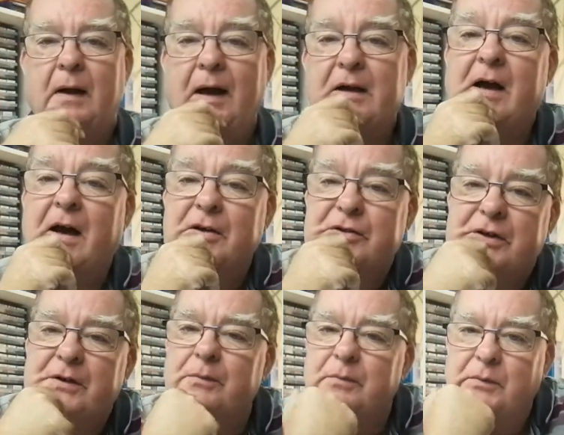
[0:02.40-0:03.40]
Hi
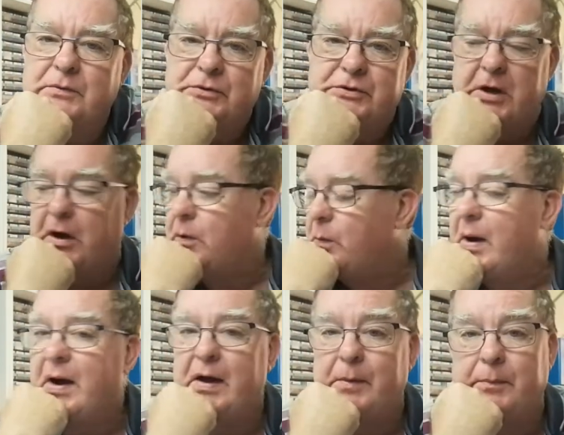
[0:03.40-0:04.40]
guys. So
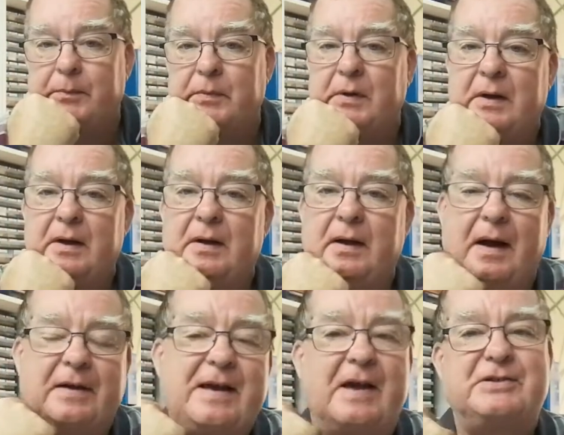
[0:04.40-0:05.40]
um,
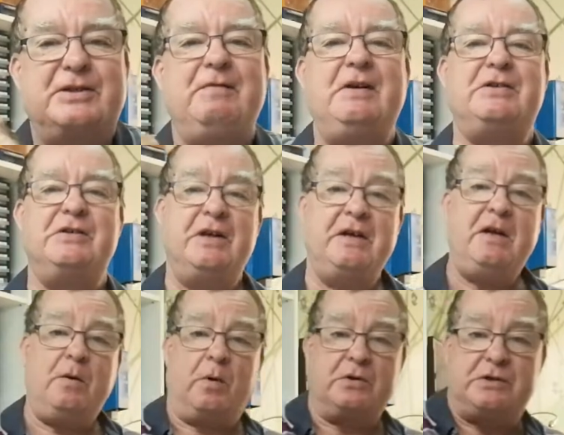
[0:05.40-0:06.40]
I guess the reason you're
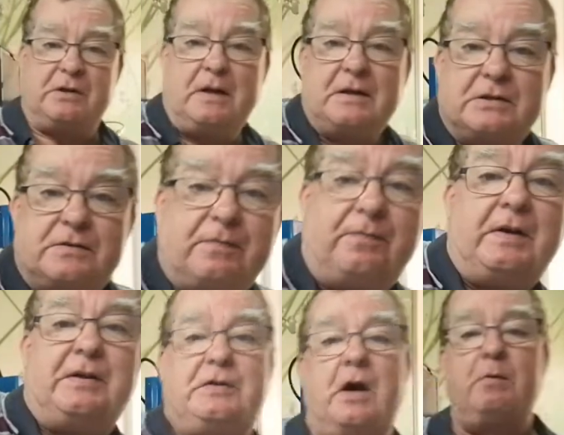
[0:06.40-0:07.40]
here watching this
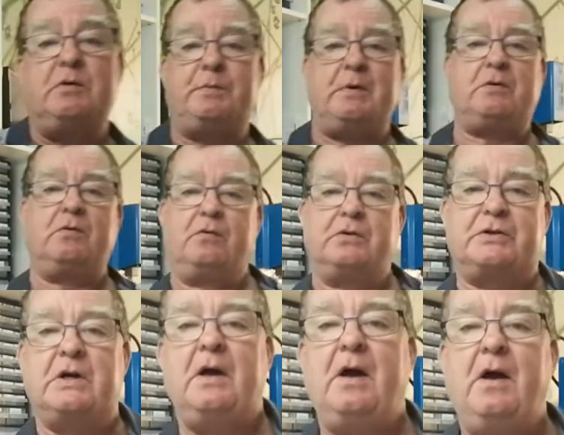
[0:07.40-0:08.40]
video is
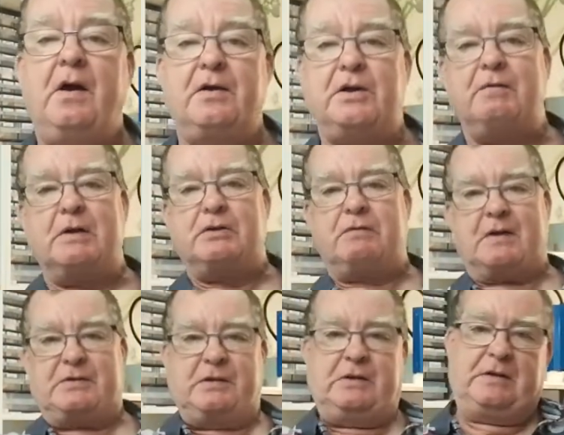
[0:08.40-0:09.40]
because you're
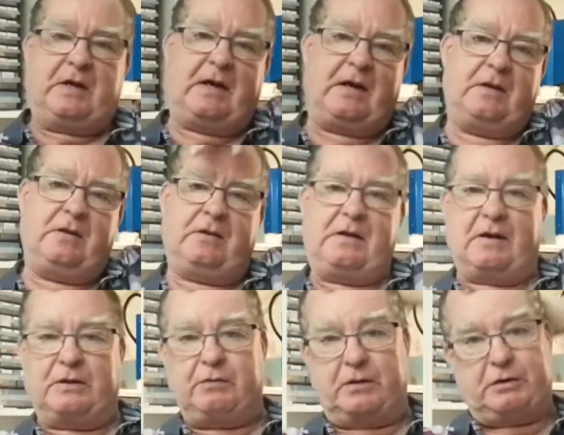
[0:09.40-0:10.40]
interested in
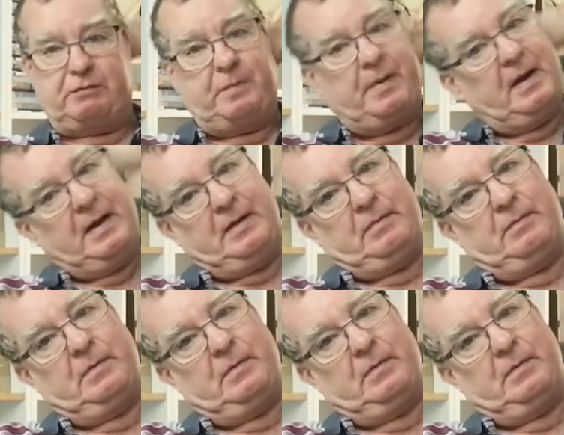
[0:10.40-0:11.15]
electronics repair.